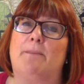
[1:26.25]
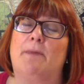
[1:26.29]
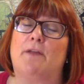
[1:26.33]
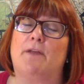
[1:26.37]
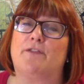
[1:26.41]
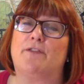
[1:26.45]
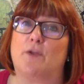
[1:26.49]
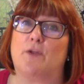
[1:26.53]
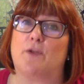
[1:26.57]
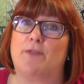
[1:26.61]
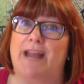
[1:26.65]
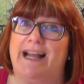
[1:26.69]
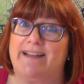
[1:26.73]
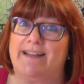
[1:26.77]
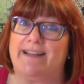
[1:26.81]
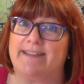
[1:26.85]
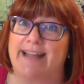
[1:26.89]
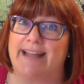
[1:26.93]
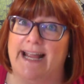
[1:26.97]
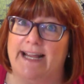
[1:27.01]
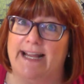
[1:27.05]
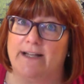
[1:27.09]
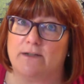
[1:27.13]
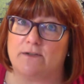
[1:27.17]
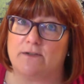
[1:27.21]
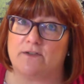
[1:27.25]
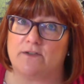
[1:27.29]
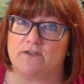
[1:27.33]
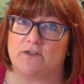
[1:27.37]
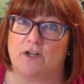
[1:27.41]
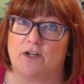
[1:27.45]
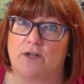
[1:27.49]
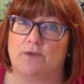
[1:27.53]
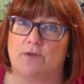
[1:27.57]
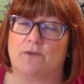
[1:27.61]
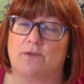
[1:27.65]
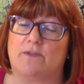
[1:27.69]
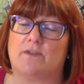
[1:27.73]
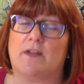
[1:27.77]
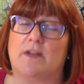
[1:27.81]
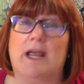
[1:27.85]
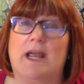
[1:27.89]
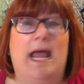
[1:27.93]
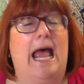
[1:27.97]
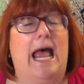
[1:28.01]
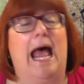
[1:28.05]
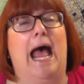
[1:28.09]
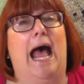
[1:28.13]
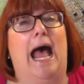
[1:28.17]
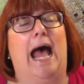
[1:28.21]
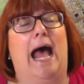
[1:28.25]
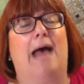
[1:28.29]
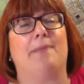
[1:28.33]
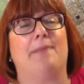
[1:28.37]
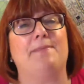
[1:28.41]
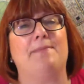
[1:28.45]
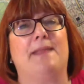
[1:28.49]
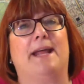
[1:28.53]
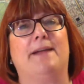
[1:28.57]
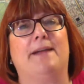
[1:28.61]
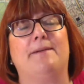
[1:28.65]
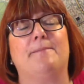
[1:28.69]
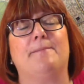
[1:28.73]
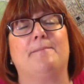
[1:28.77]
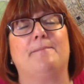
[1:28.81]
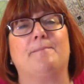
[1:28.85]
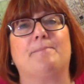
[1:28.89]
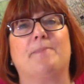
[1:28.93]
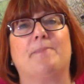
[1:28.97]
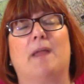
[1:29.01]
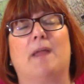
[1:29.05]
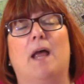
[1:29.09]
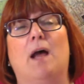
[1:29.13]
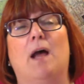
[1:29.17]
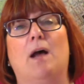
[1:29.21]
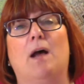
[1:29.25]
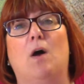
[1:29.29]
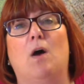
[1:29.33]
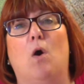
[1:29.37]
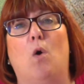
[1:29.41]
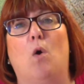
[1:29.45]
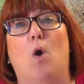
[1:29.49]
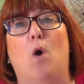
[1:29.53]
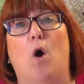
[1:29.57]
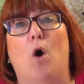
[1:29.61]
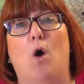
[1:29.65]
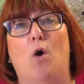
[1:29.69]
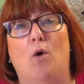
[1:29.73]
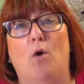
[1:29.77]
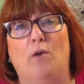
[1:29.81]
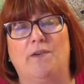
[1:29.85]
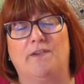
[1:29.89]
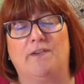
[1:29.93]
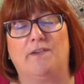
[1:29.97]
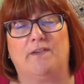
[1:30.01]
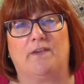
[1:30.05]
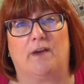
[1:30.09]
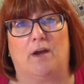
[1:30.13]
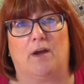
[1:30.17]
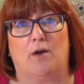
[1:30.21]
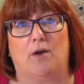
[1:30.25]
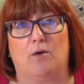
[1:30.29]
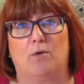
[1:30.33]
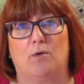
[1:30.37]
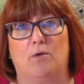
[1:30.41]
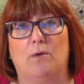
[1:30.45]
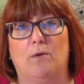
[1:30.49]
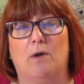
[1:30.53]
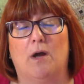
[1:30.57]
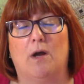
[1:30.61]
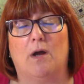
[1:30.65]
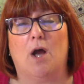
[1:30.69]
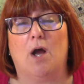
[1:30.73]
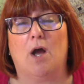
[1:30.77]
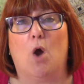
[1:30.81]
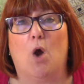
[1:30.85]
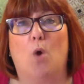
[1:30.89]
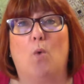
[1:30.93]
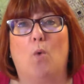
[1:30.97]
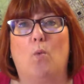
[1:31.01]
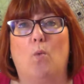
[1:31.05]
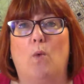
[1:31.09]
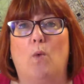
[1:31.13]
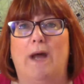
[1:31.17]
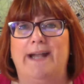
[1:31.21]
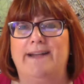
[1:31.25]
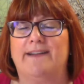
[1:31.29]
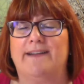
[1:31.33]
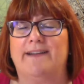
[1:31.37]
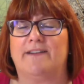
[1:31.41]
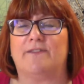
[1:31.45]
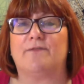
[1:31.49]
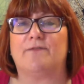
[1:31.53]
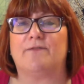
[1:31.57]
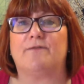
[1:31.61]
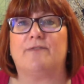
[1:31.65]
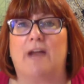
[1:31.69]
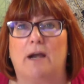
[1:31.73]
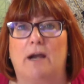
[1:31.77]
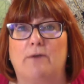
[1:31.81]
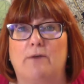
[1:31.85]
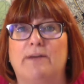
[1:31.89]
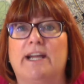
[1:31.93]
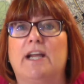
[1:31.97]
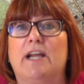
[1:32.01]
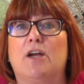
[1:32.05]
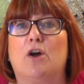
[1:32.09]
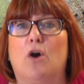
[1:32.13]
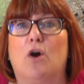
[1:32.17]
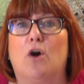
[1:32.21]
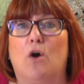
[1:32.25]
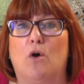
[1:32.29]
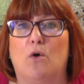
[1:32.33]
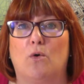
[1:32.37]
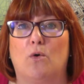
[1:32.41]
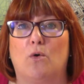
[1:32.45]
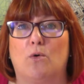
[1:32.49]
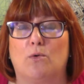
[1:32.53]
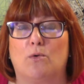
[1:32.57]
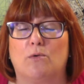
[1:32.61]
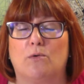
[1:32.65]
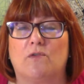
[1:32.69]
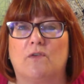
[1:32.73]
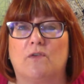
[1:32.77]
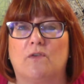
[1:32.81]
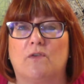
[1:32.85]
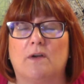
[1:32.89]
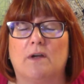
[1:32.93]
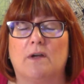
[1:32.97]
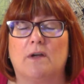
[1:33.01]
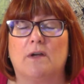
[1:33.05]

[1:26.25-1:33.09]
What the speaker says: So that's hailstones. And then also, when it's very cold,